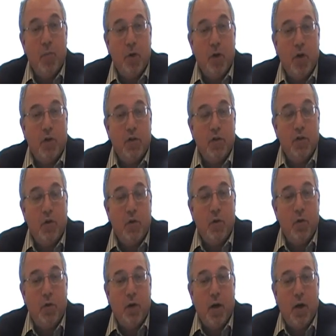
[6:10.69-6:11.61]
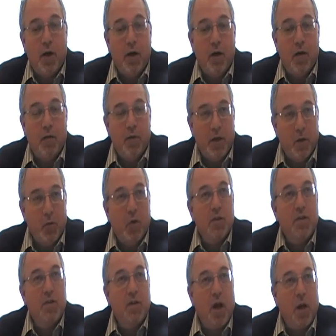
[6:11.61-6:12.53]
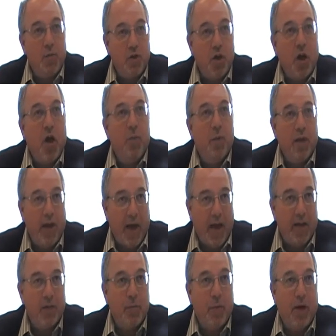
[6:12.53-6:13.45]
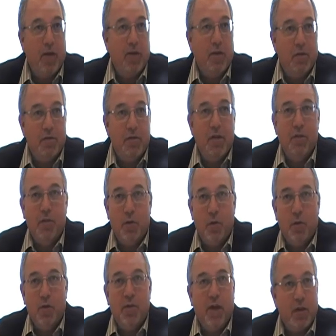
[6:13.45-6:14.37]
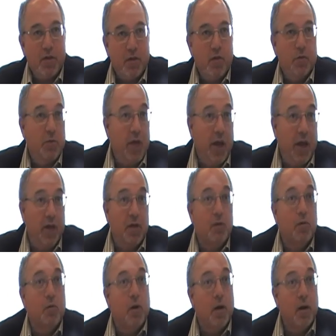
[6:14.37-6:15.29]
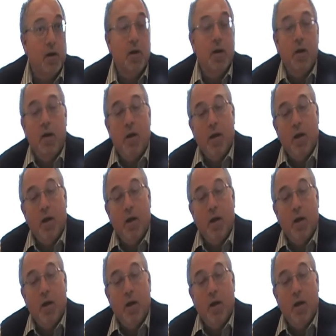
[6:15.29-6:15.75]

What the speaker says: but also the one-stop shopping aspect of dealing with TechSoup Canada, where